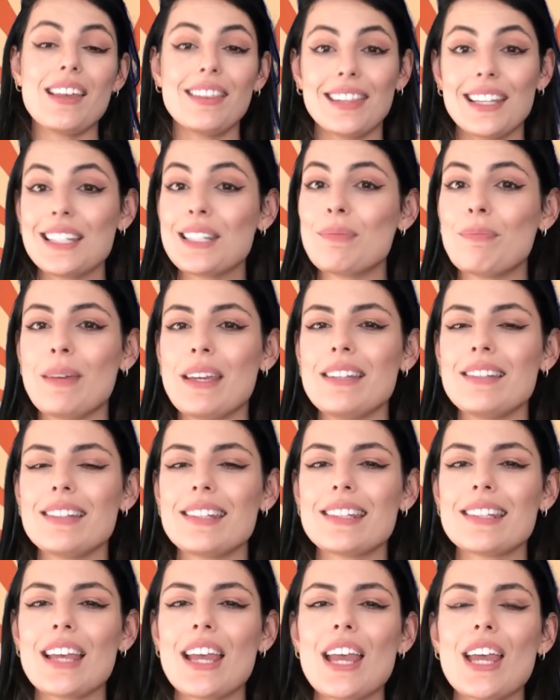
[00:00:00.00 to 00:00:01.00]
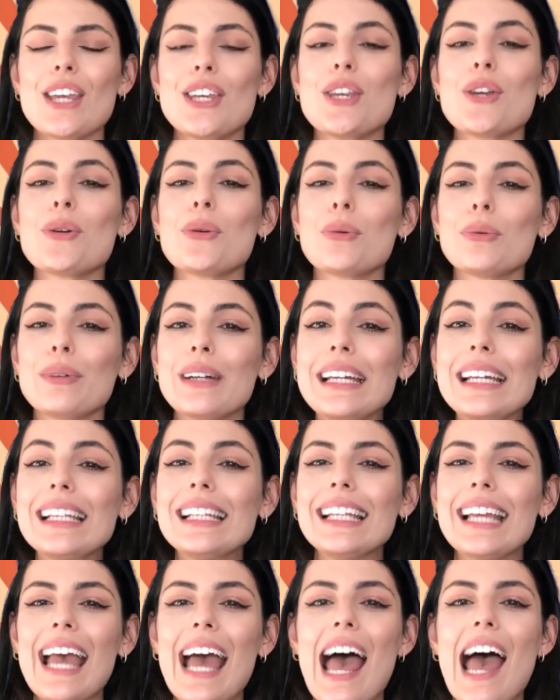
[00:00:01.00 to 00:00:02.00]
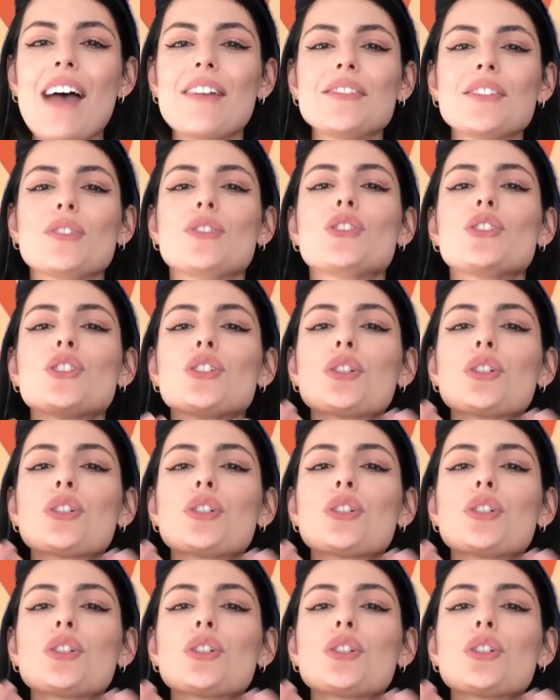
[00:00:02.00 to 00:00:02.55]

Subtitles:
This means you really have to